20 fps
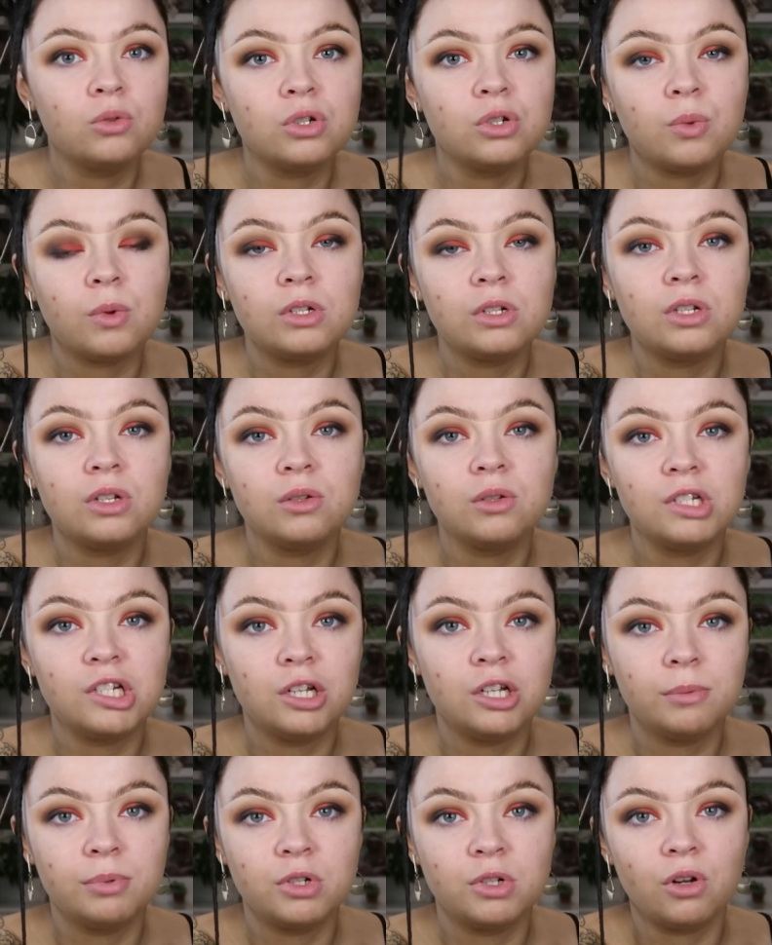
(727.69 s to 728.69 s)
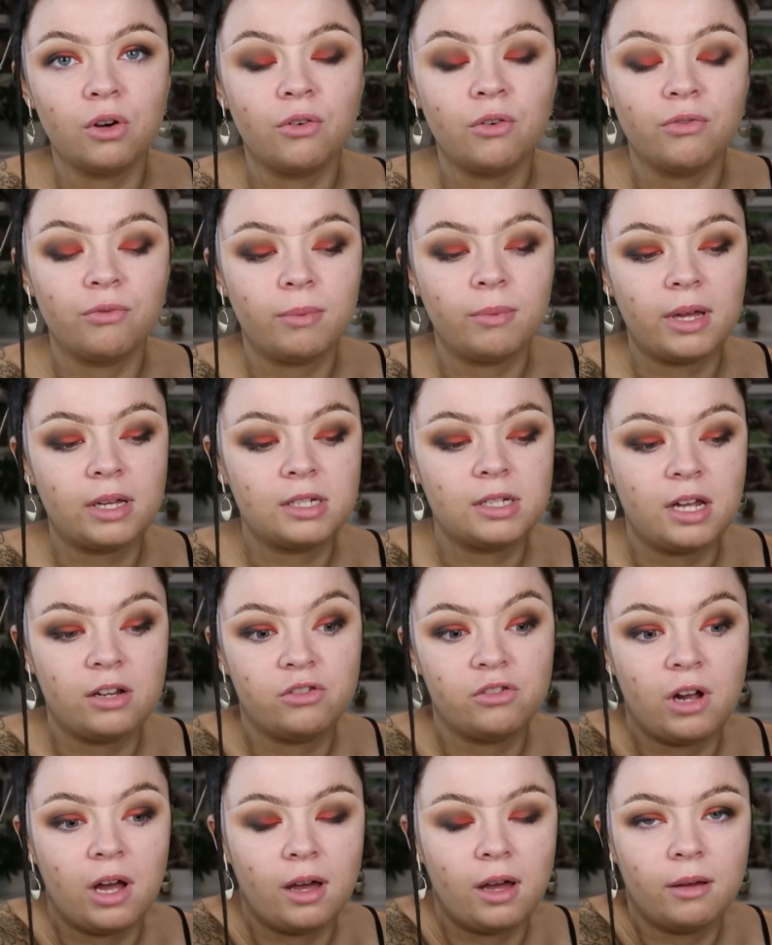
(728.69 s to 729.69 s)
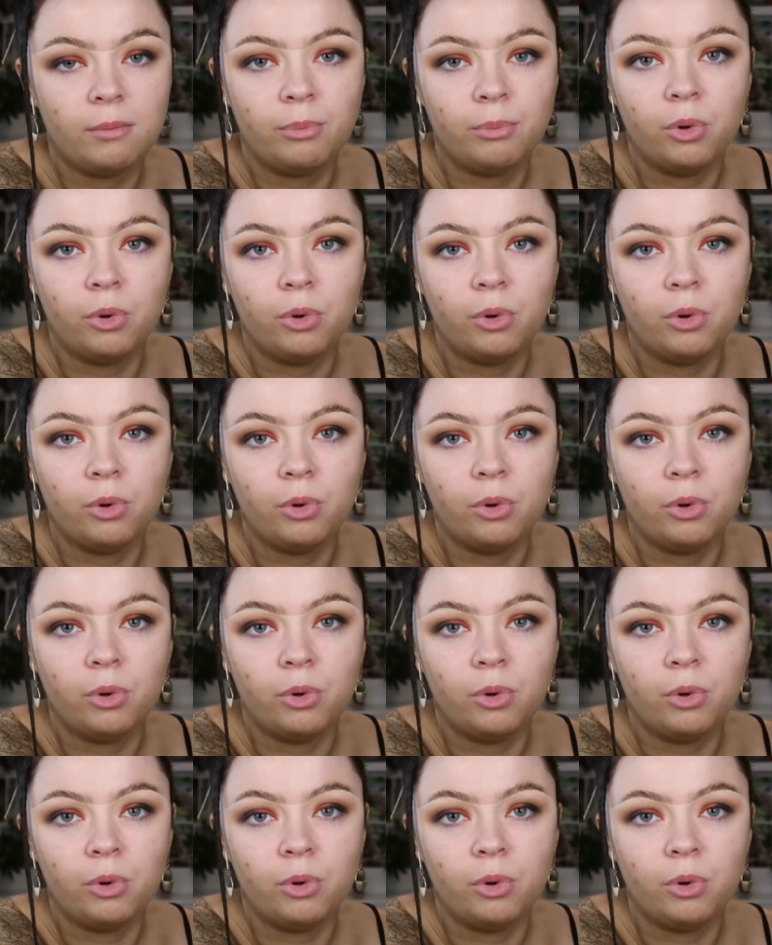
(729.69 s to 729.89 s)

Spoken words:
just wants to use cheap stuff, etc.